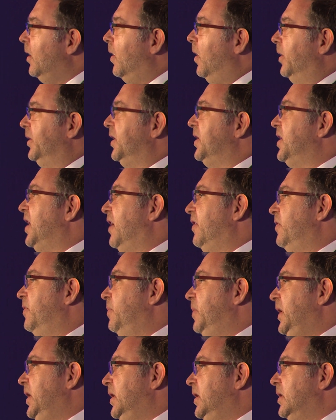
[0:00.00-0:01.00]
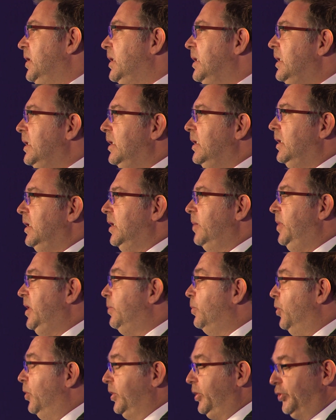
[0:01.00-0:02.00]
Others have been a
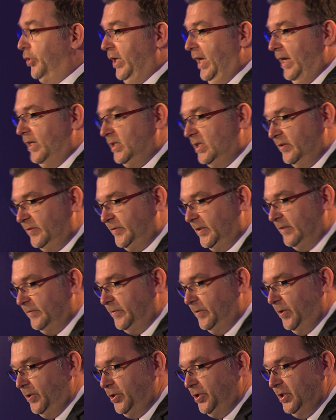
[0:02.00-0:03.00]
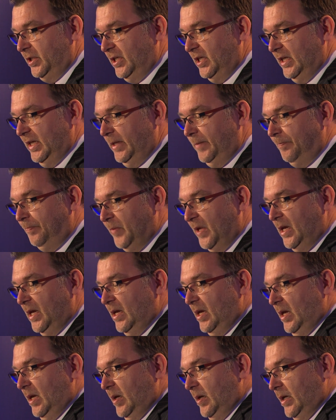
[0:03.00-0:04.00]
bit more creative, unfortunately.
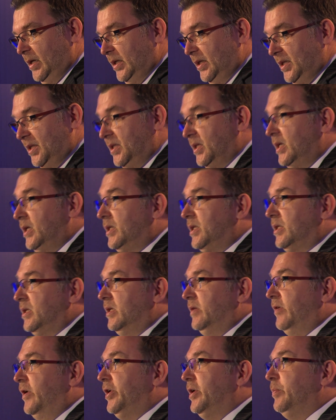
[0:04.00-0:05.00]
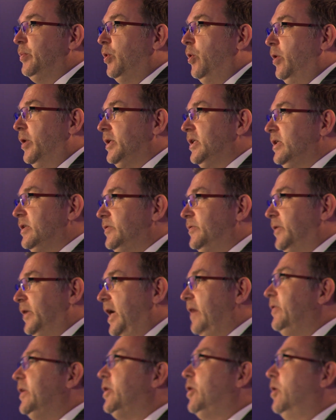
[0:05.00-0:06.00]
It's very important for every